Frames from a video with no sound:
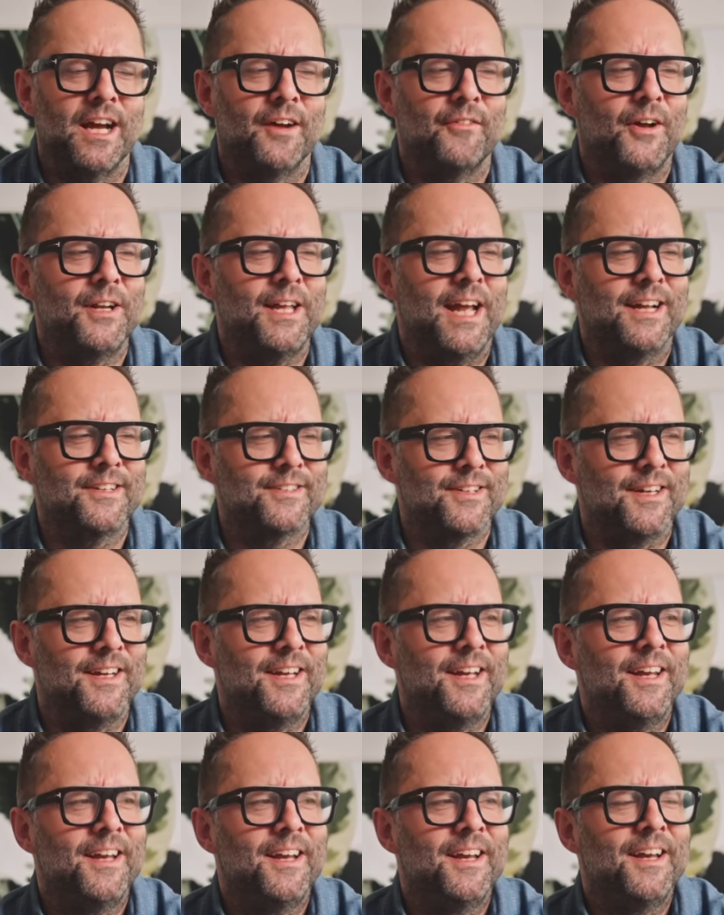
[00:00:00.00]
I've only had to
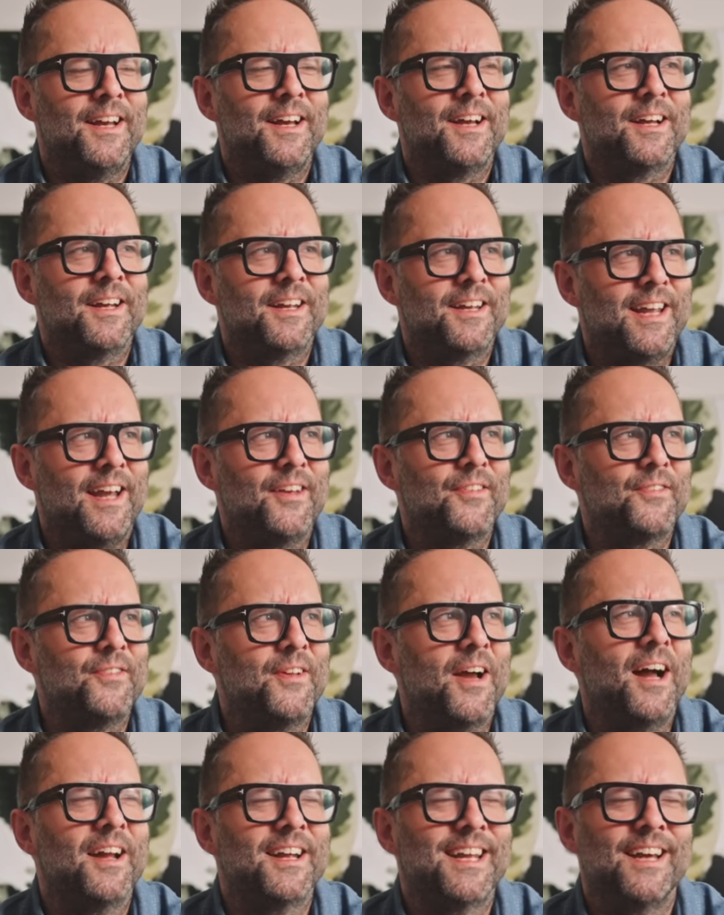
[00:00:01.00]
guess,
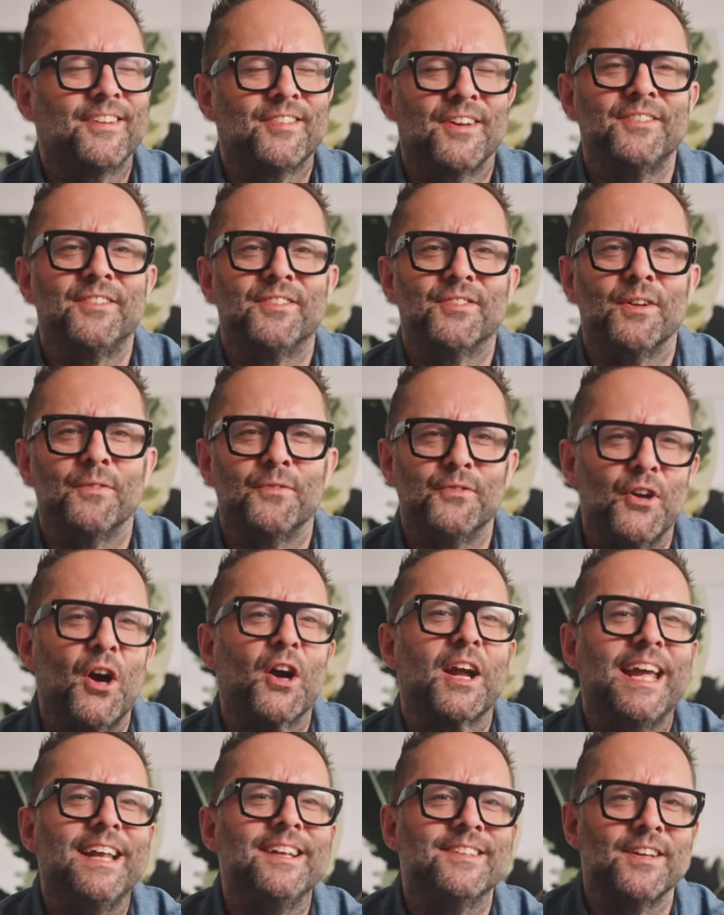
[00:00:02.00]
I guess I sort of
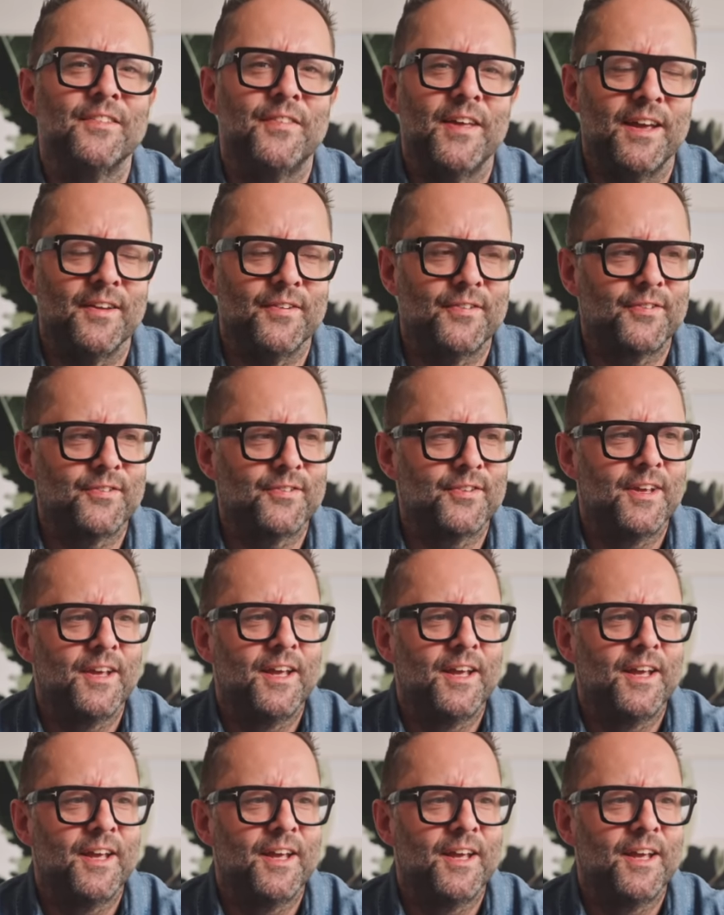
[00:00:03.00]
dug into this